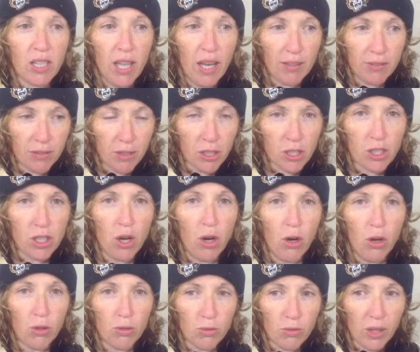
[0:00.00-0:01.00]
and that first
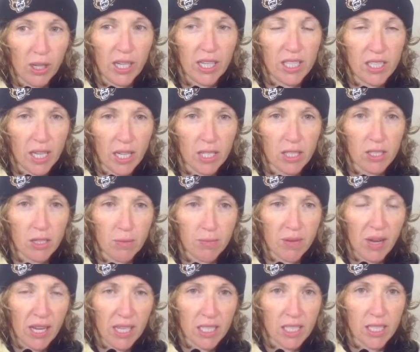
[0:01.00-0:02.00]
goal really set us up
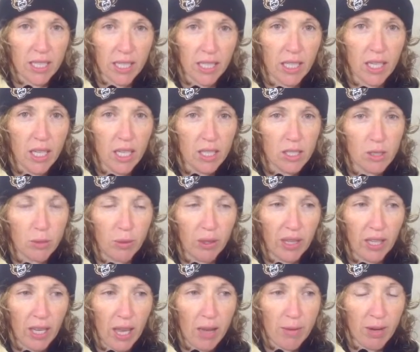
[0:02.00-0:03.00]
nicely to win
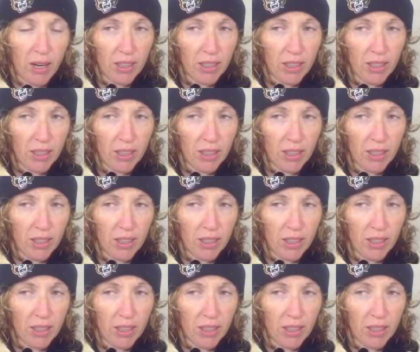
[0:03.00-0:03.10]
the game.